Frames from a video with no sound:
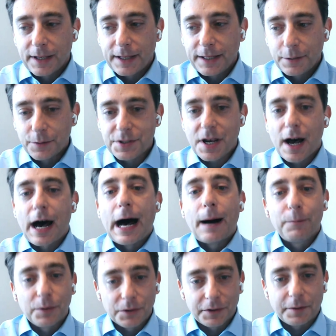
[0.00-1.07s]
he was
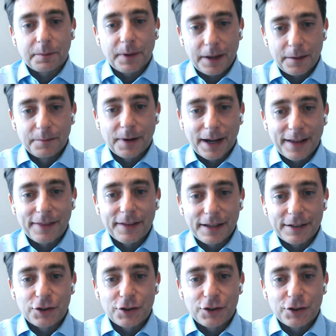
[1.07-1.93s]
hobbled a bit by the